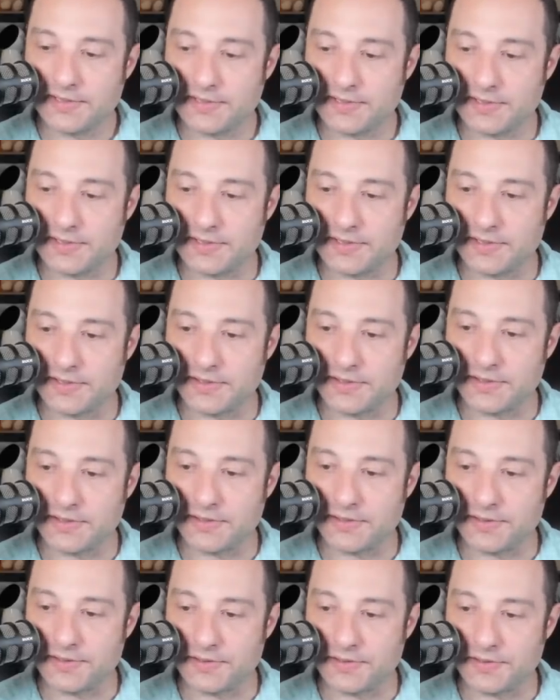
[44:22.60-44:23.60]

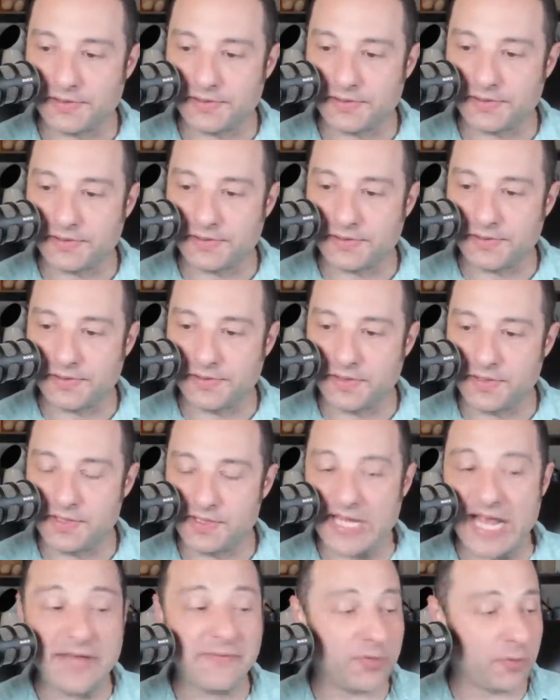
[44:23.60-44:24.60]
Uh,
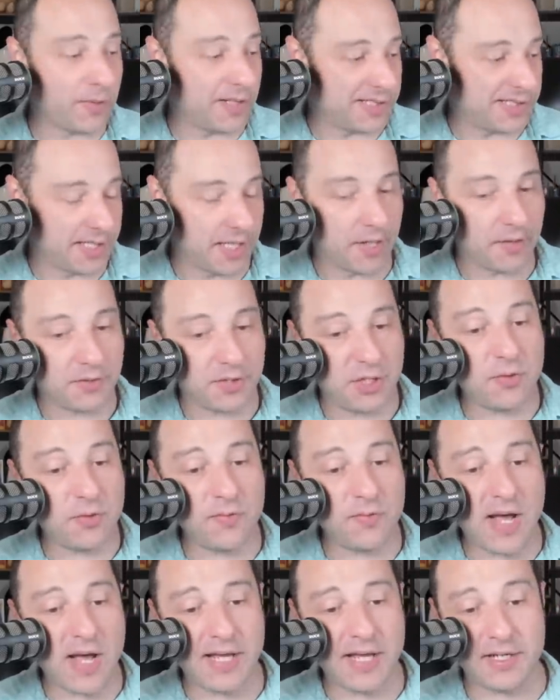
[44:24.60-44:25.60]
David wants to know
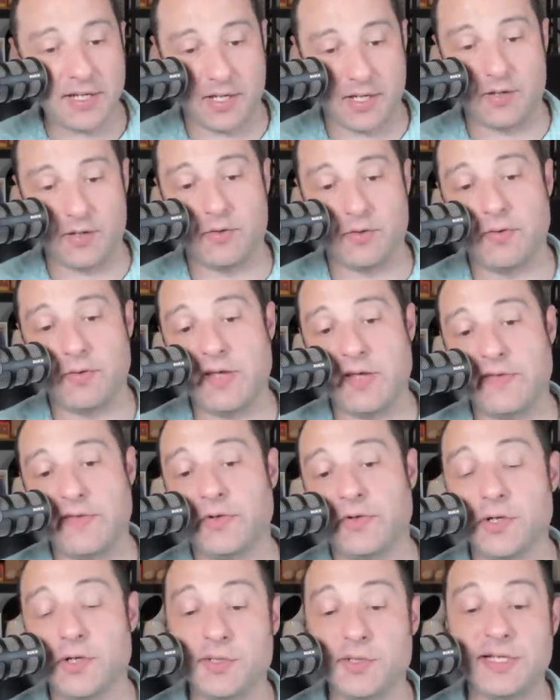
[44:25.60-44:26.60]
Do I know if
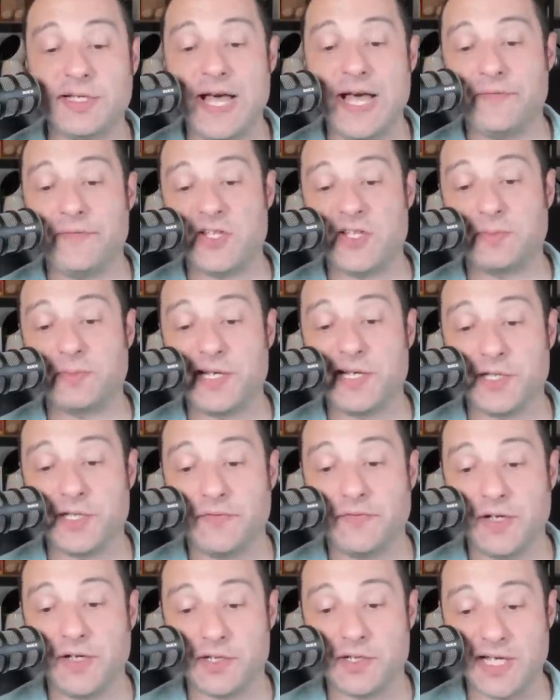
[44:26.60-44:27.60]
Cruise's confidence applies to all
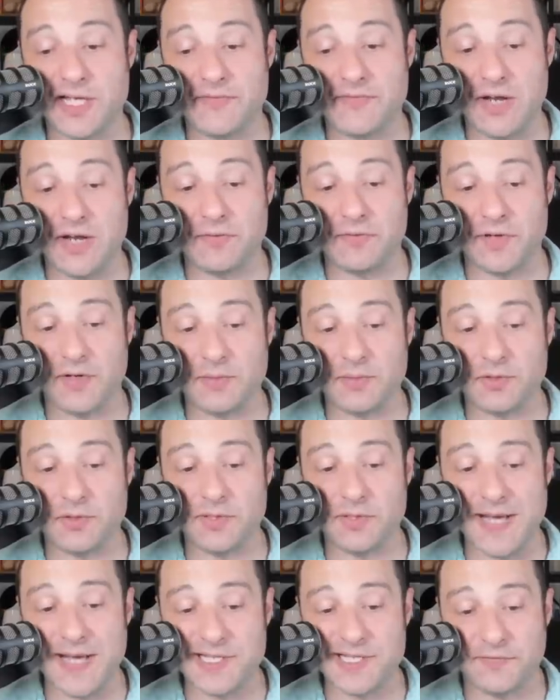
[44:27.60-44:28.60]
fares? I have non refundable
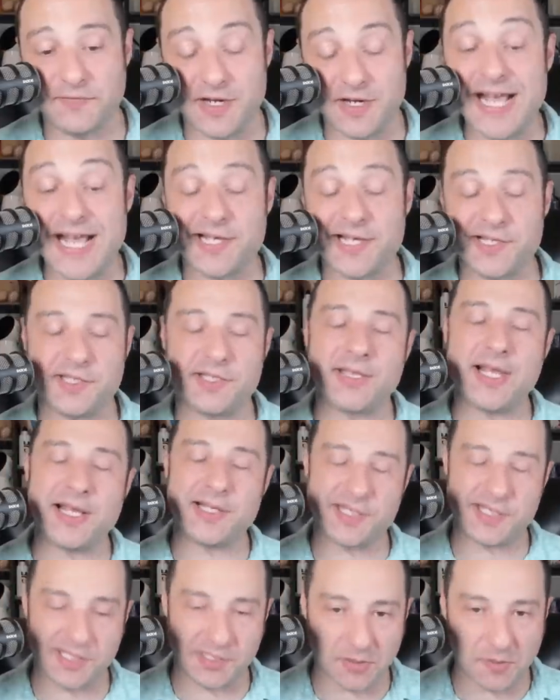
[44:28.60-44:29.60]
deposit fare. Yes, that
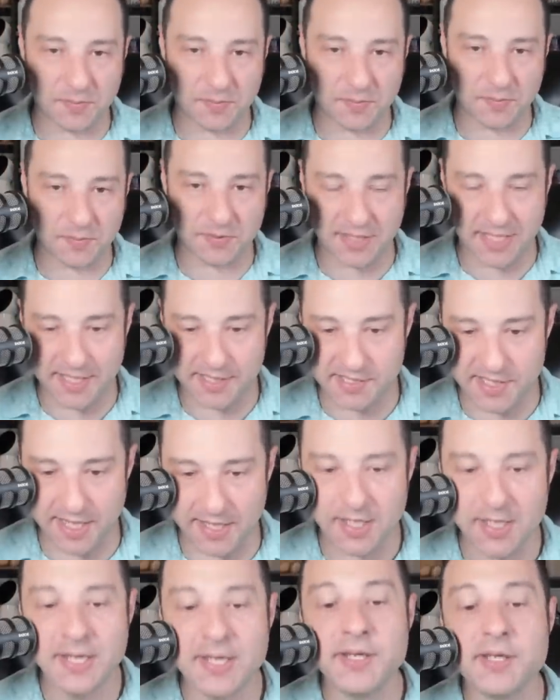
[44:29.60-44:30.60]
still applies. Yeah.
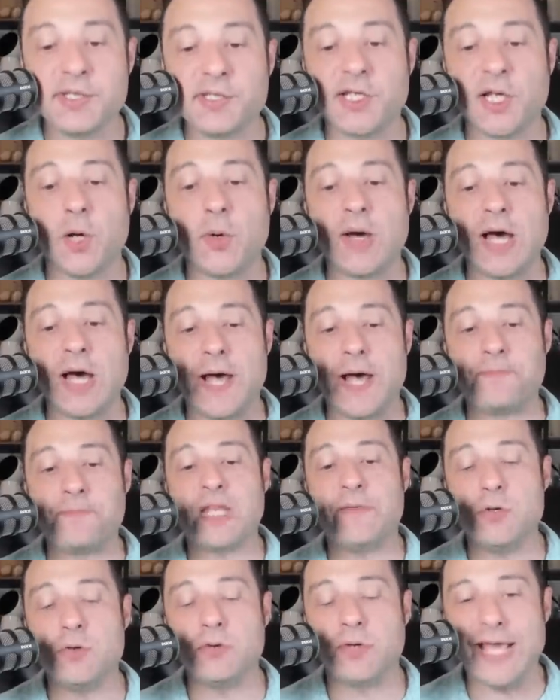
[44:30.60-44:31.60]
So um, if
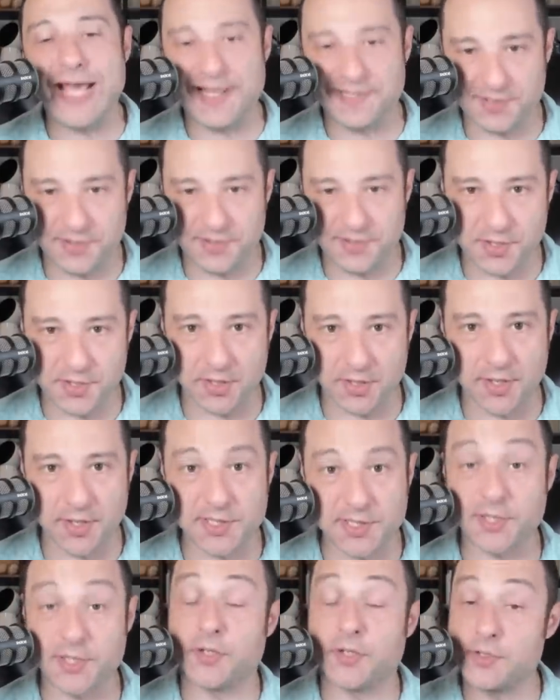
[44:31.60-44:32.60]
you canceled your cruise
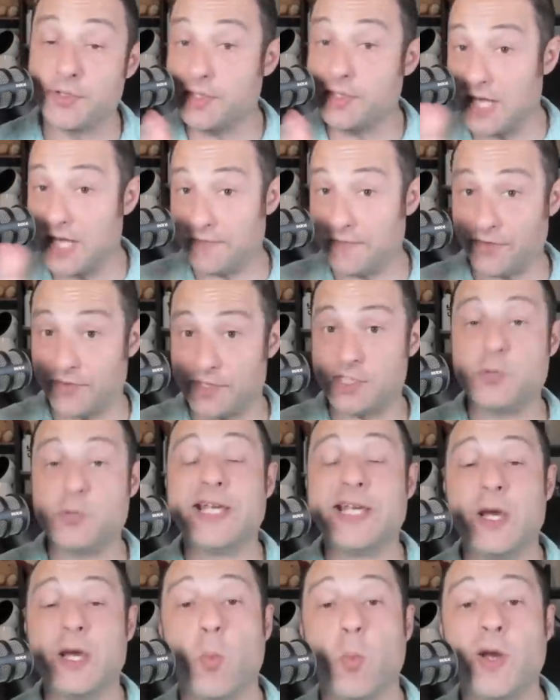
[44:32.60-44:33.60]
under Cruise with Confidence, you
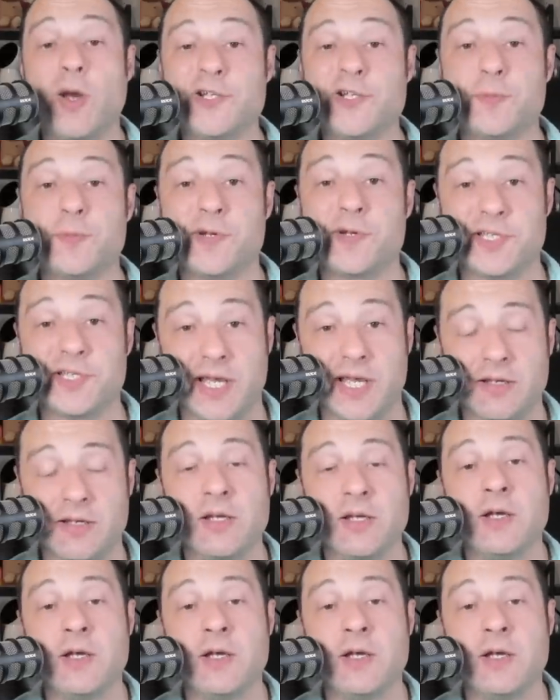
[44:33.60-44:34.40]
would get 100%